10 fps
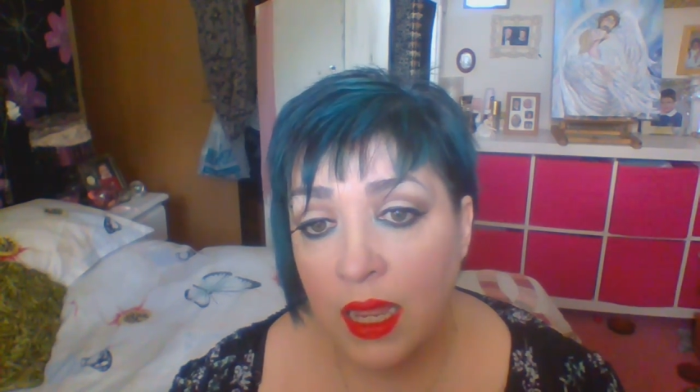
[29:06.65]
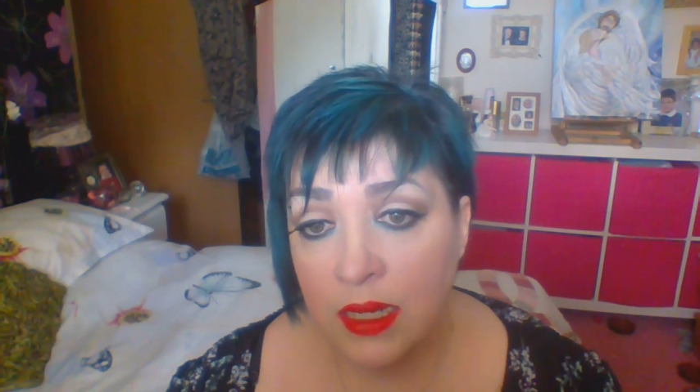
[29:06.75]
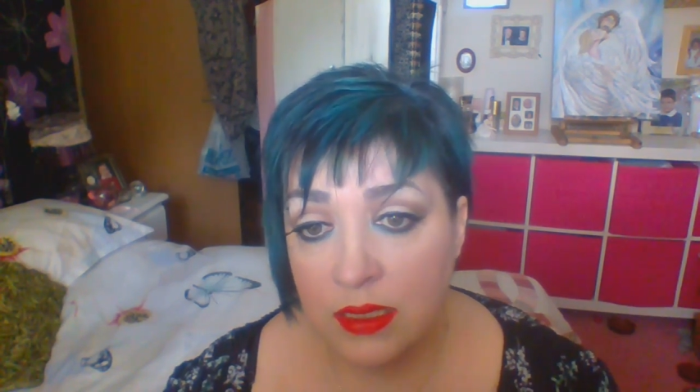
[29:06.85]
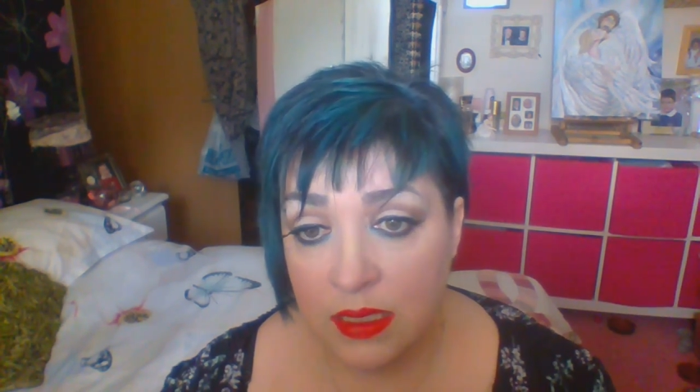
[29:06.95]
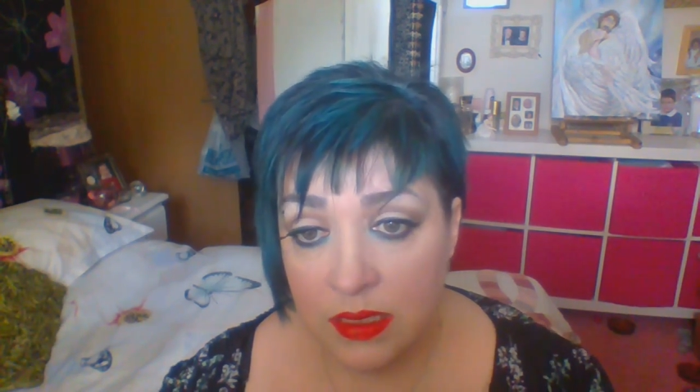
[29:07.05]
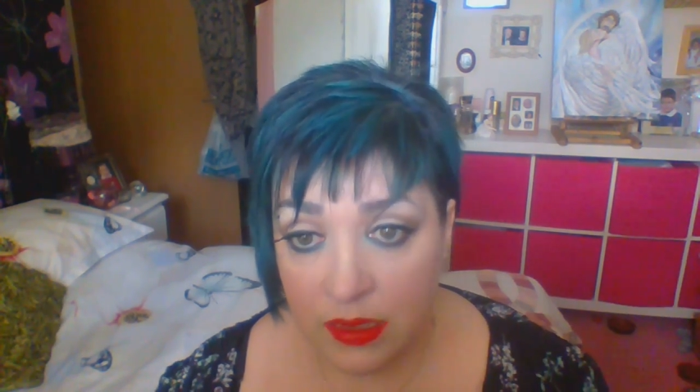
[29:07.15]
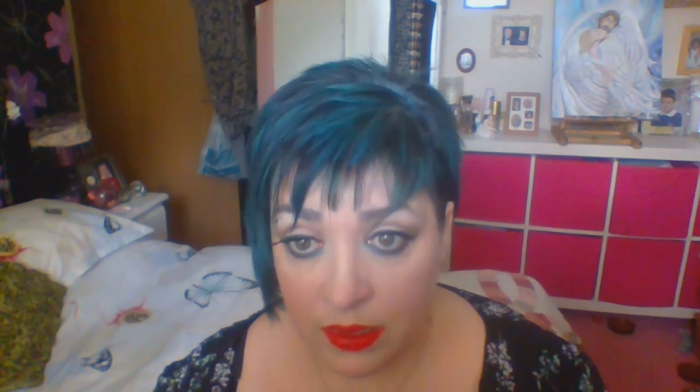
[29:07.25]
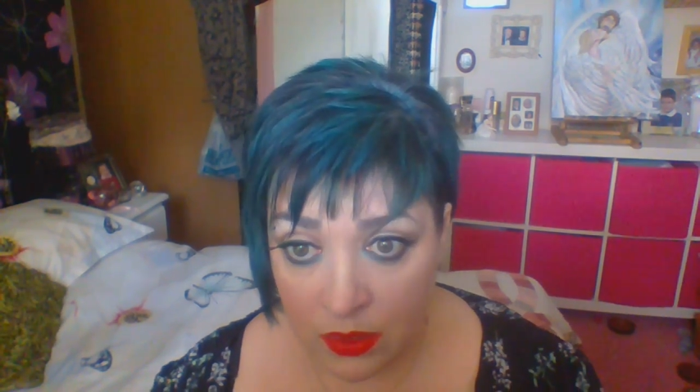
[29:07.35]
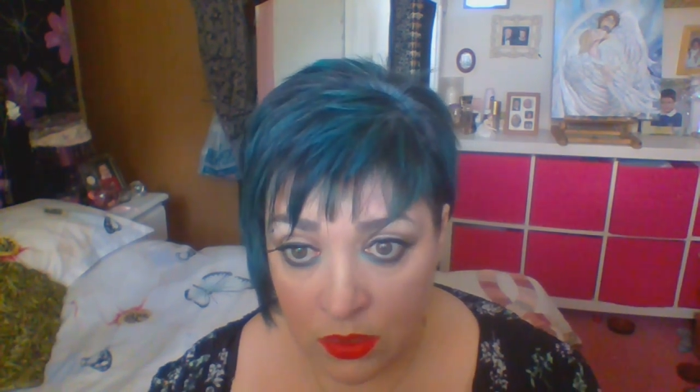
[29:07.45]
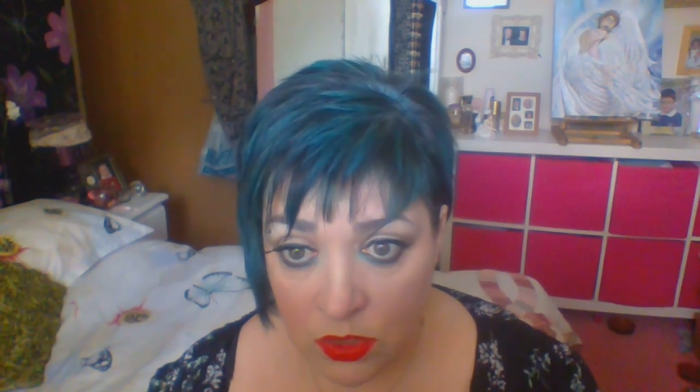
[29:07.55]
and
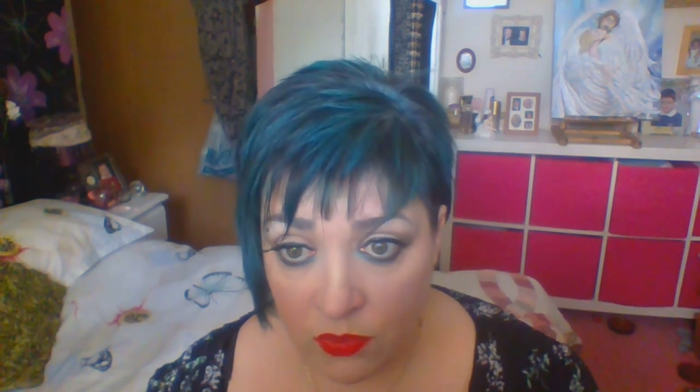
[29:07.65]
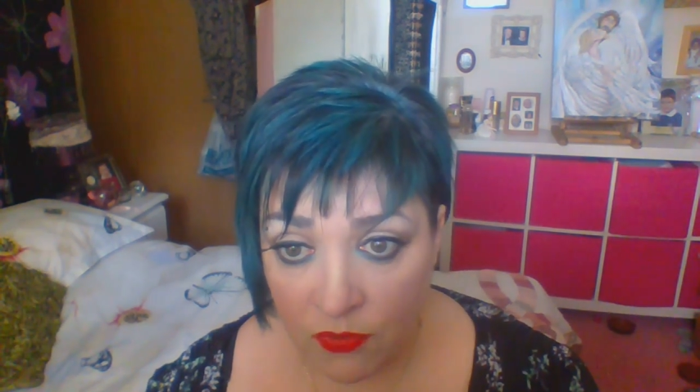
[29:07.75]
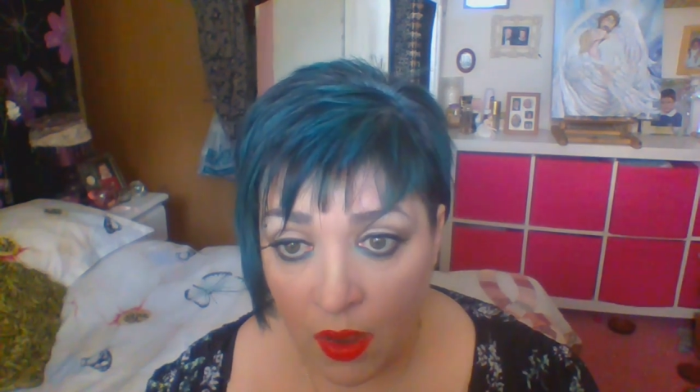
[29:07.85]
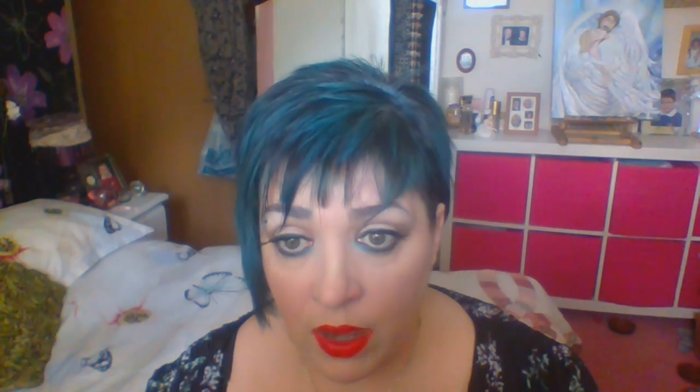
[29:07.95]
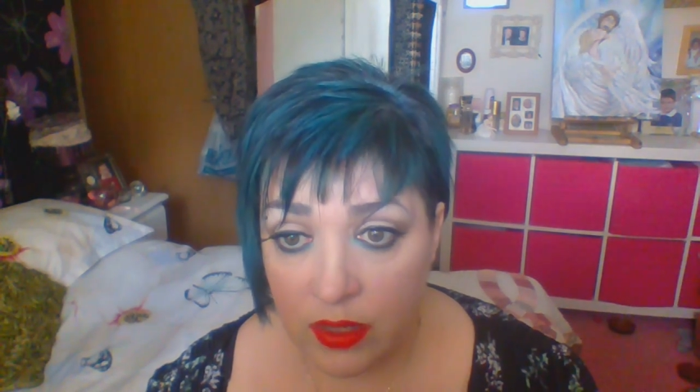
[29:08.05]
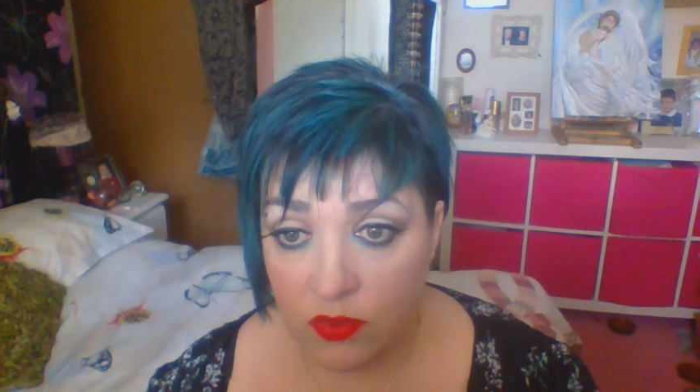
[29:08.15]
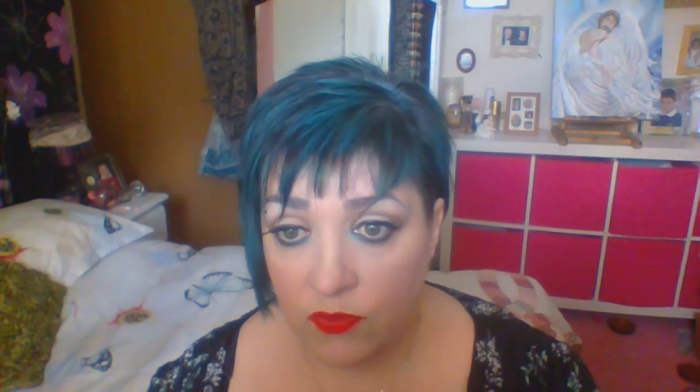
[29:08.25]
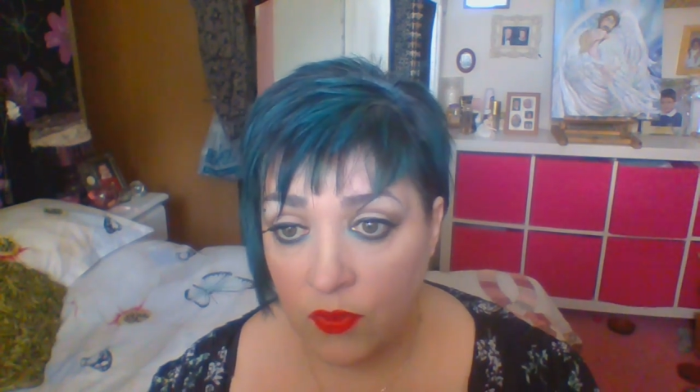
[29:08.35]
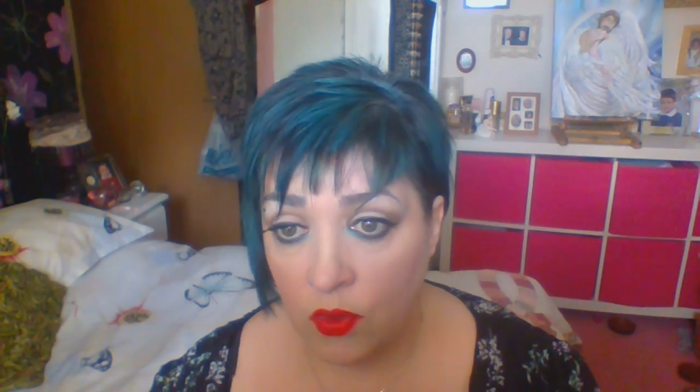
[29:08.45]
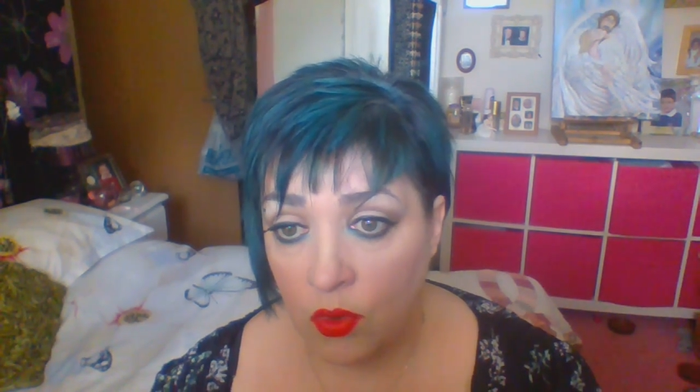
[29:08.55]
continued to fight
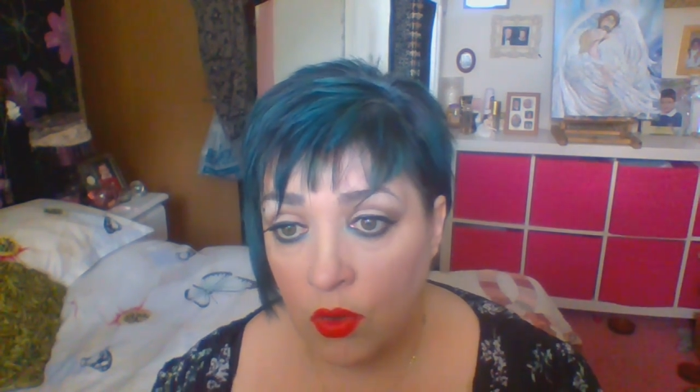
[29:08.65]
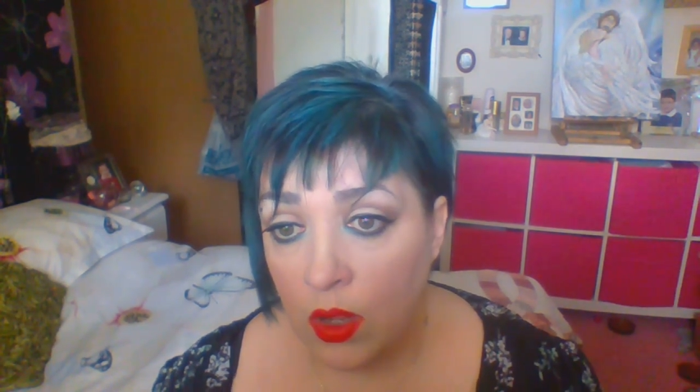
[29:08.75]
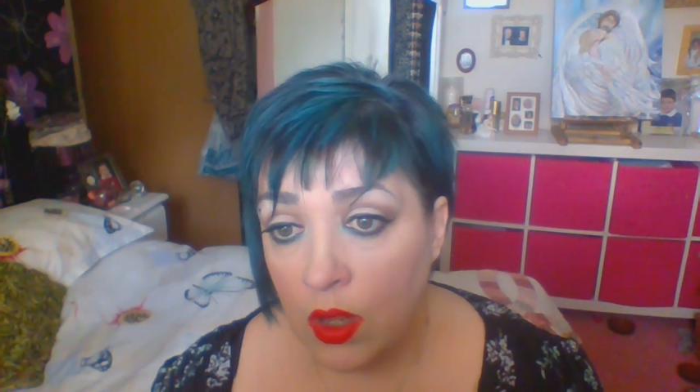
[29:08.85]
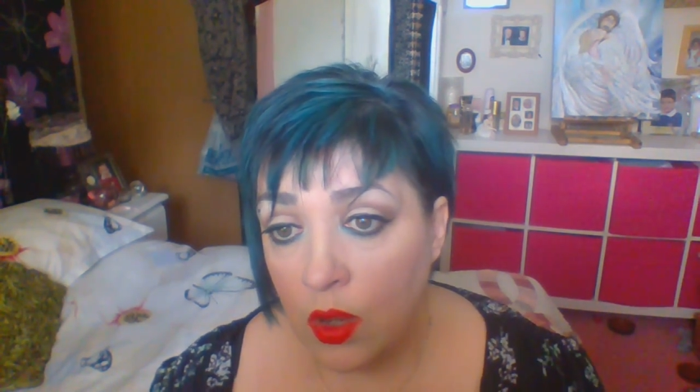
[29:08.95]
for